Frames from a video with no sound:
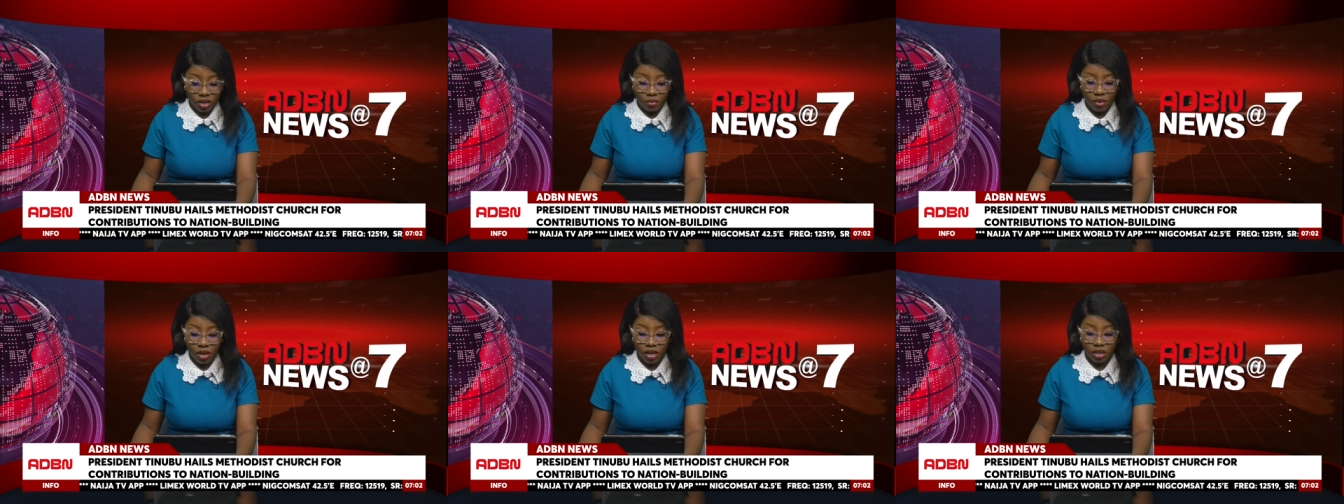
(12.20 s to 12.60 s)

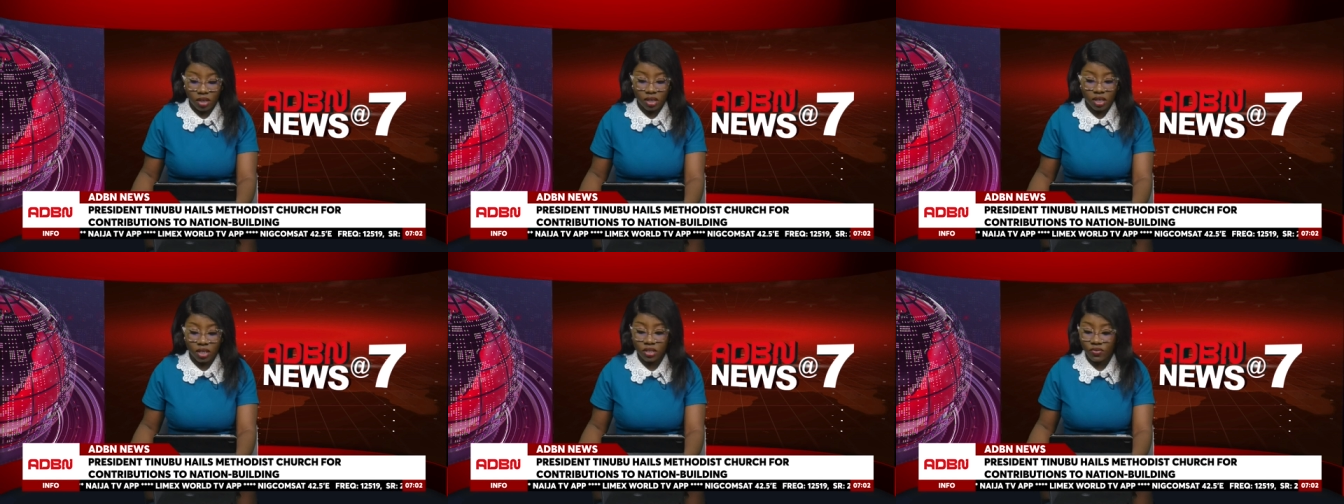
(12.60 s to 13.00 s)

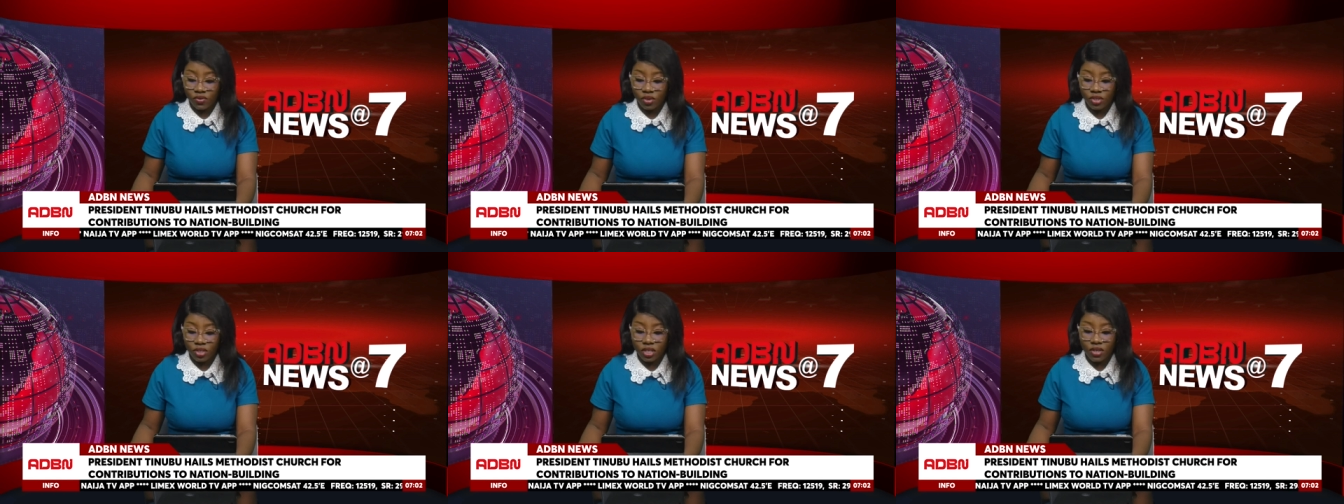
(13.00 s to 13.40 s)
marking its
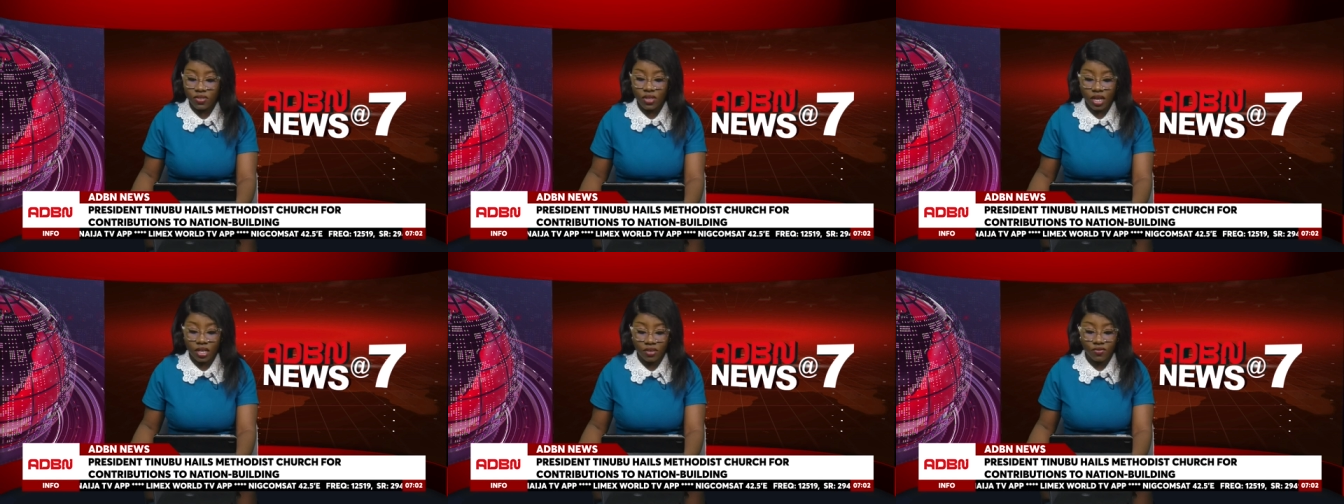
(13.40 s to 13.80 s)
40th
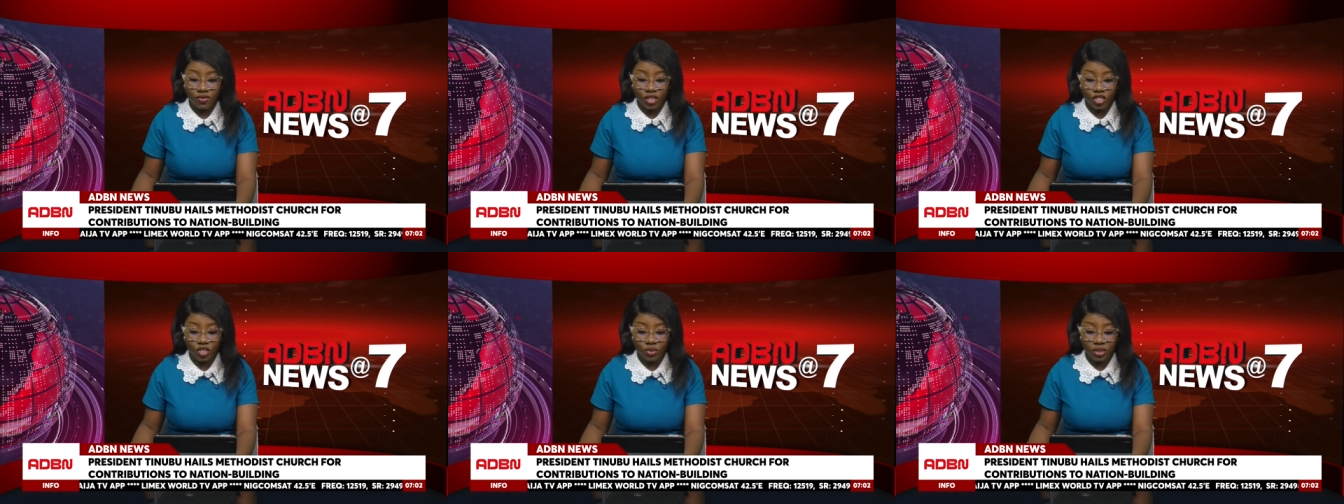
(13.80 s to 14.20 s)

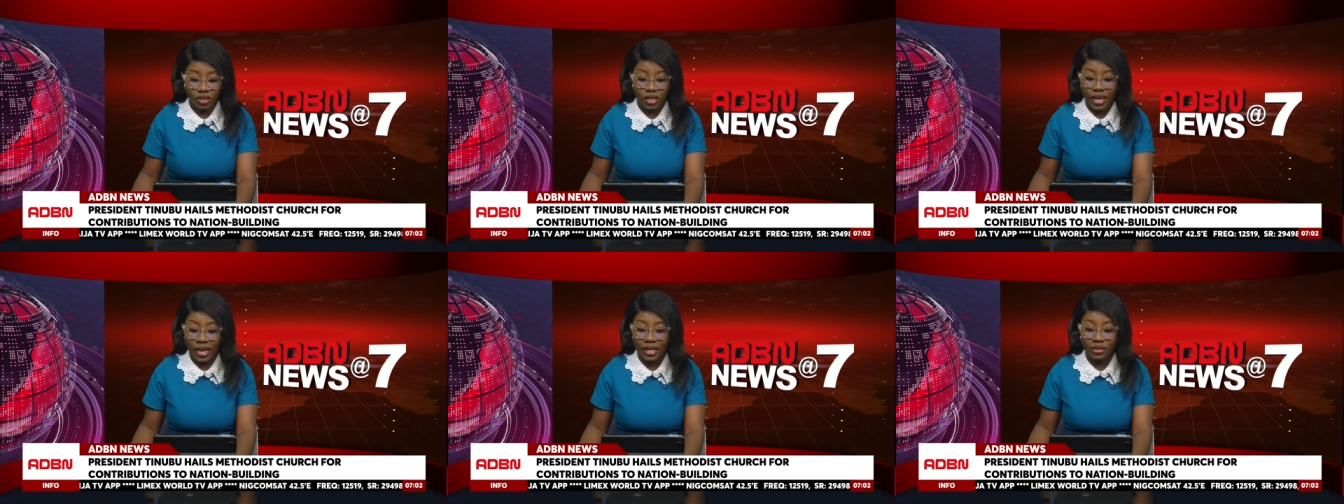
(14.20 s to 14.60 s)
anniversary
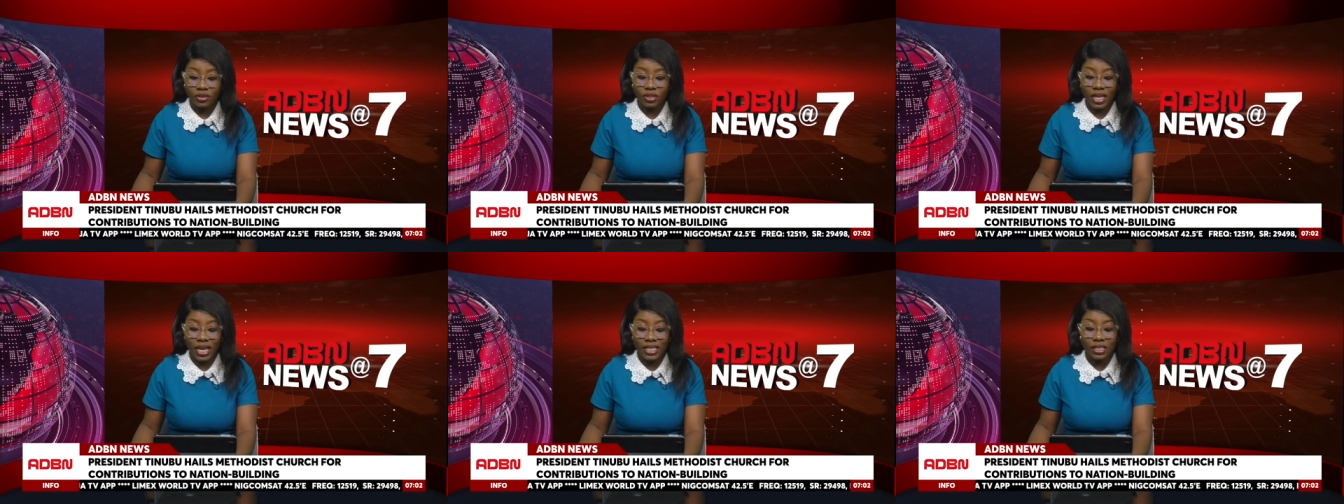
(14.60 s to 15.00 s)
held
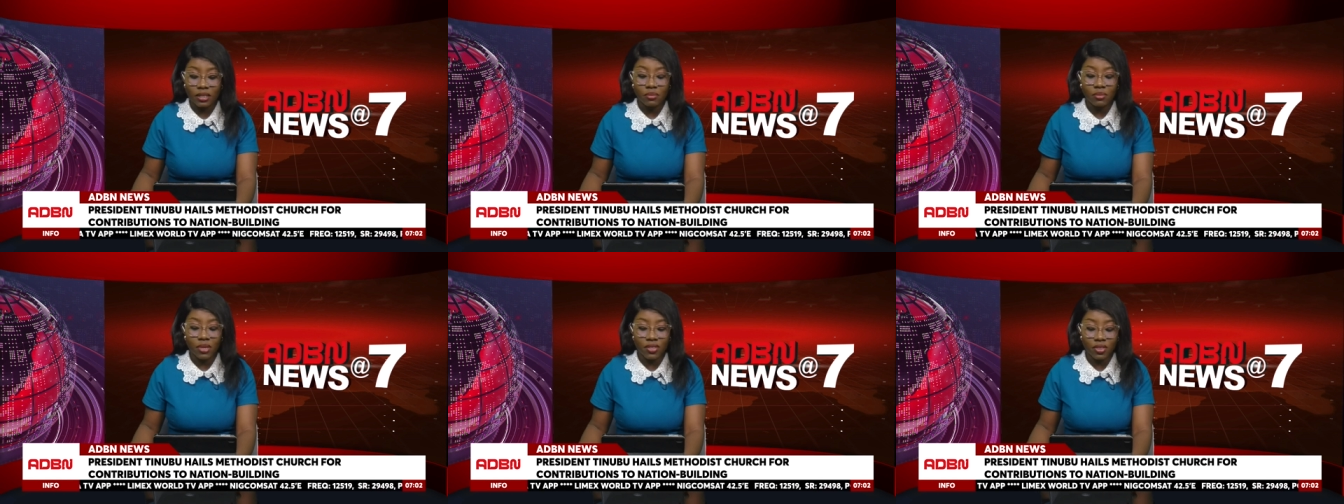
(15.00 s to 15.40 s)
at the
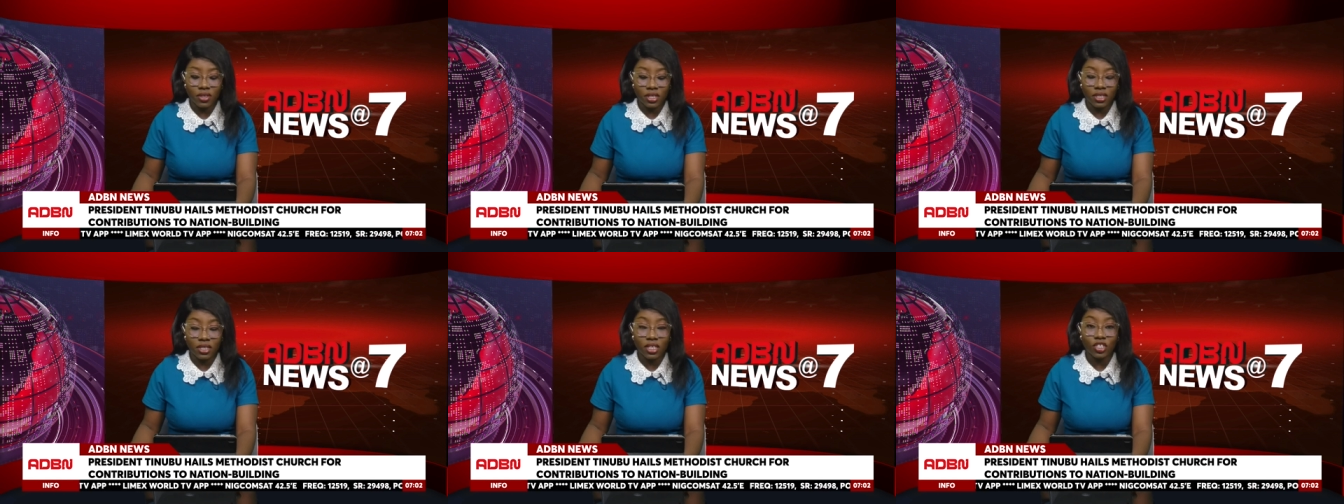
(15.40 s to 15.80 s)

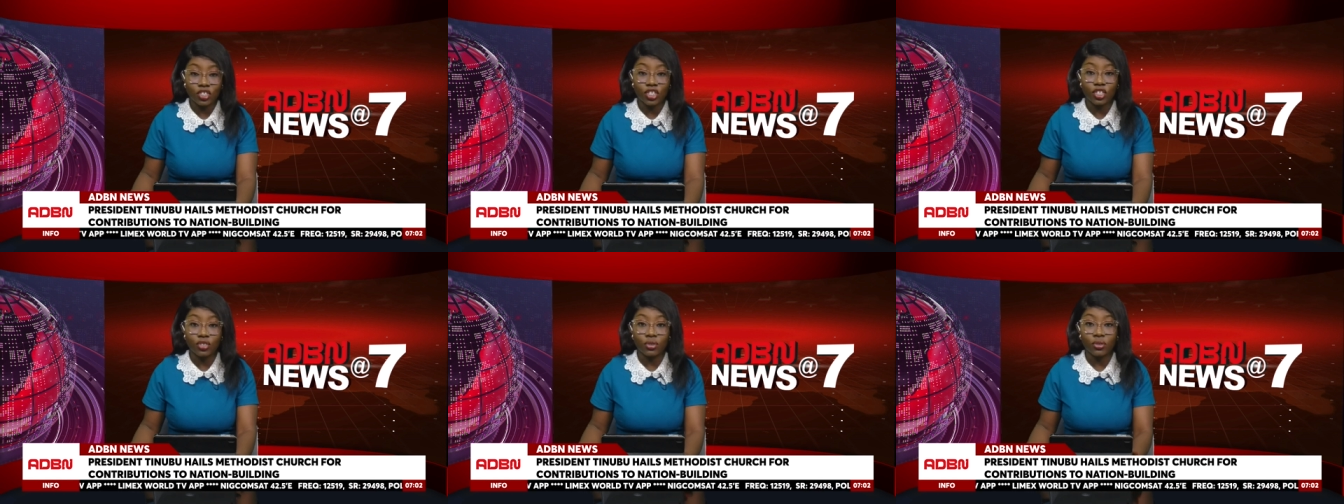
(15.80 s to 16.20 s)
Methodist
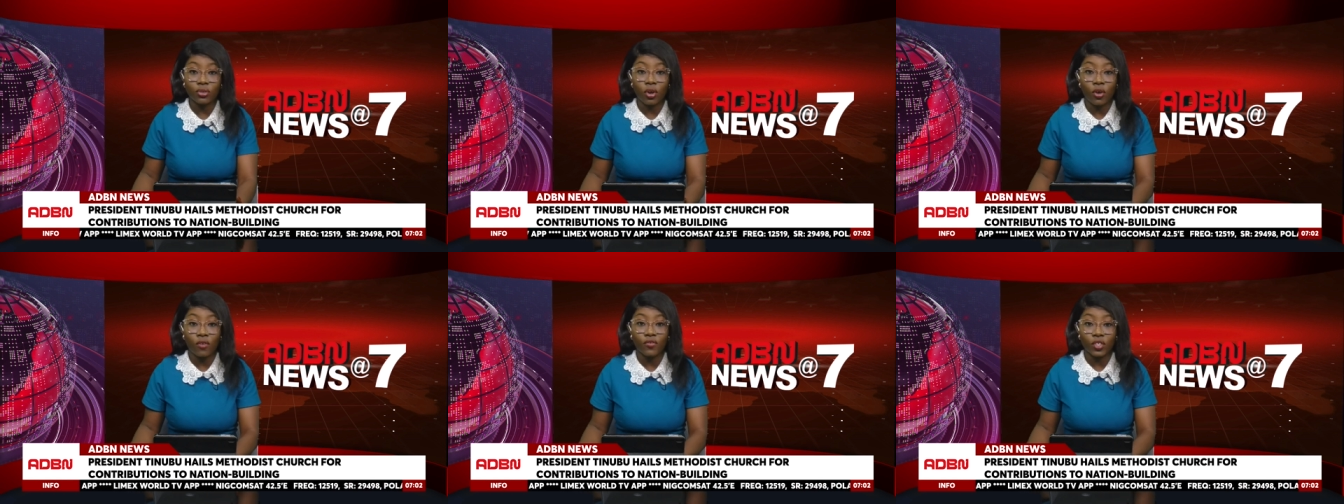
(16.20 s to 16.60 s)
Cathedral
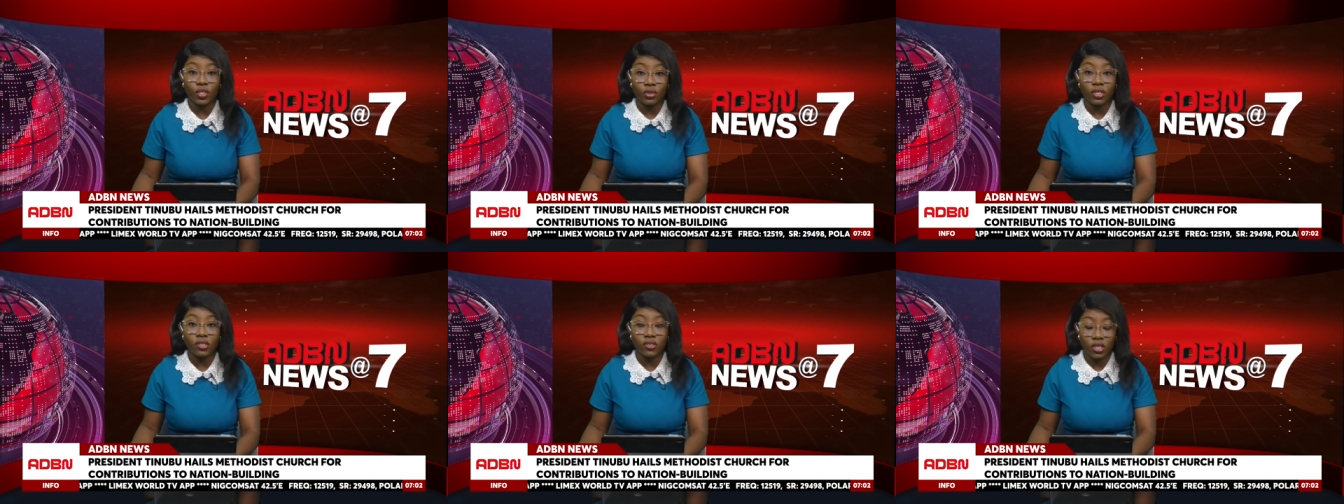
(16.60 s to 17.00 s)
of
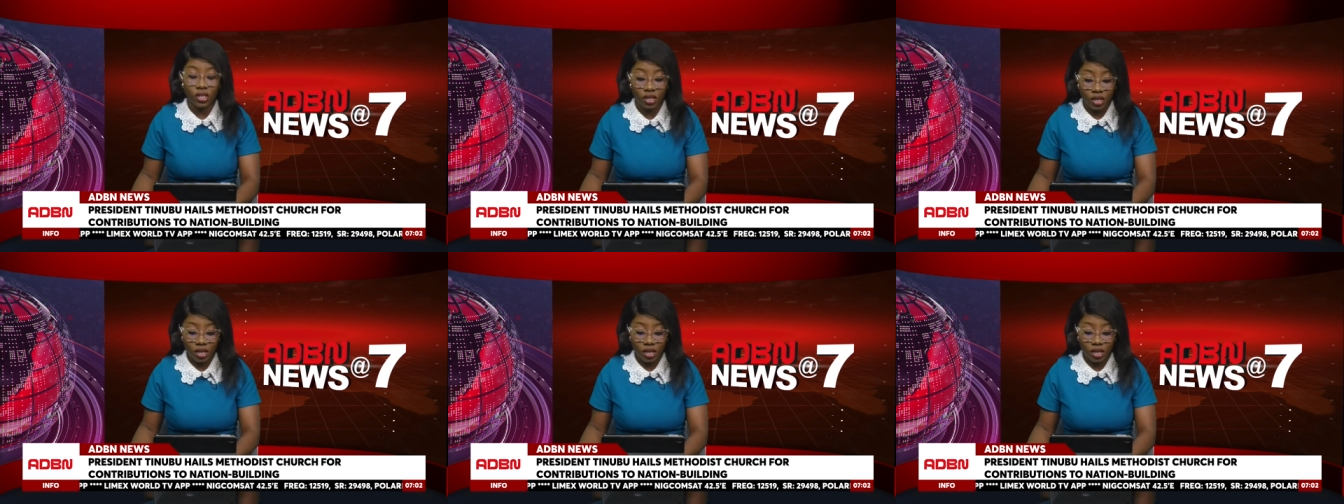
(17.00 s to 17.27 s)
Unity.